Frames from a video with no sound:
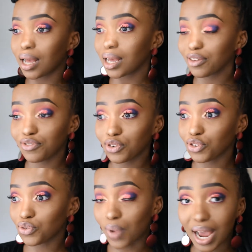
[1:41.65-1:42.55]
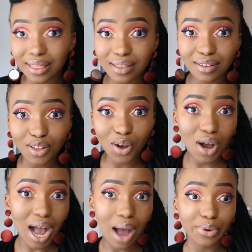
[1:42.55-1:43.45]
if you tried this
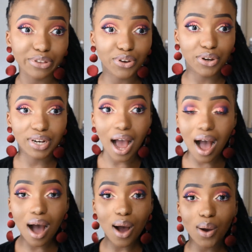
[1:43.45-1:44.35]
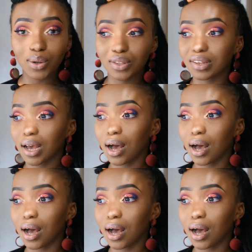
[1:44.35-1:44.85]
look, how it turned out.